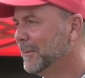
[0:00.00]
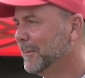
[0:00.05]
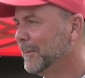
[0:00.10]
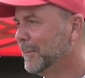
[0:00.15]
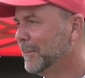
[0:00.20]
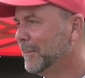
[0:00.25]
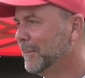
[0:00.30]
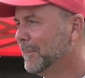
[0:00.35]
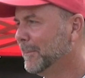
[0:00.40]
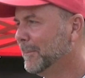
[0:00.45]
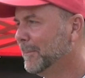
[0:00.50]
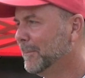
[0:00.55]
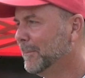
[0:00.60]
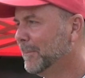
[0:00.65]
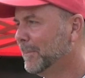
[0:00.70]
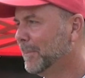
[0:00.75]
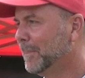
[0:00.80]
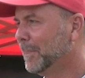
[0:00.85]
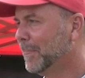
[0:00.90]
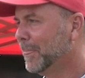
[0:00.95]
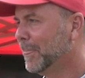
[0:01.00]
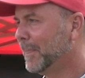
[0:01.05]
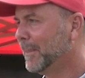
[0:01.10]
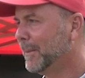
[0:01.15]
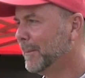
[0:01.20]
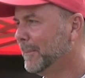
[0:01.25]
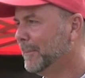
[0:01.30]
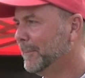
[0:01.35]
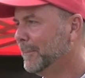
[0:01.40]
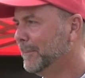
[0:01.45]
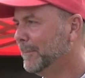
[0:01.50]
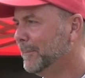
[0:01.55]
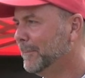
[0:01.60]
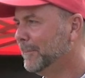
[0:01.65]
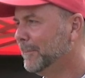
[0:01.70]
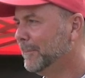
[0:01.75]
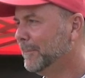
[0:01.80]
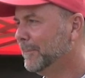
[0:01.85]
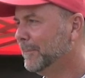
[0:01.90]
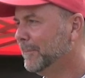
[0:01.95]

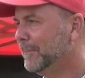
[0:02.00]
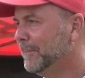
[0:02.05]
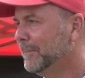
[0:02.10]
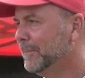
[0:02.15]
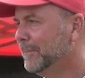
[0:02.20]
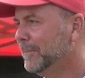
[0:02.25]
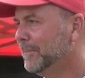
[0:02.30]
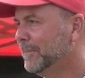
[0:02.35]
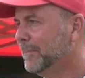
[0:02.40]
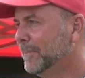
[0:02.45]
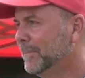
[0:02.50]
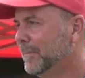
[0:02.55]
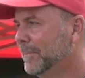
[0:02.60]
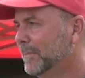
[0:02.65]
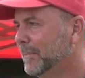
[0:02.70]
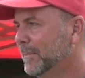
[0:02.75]
(silent)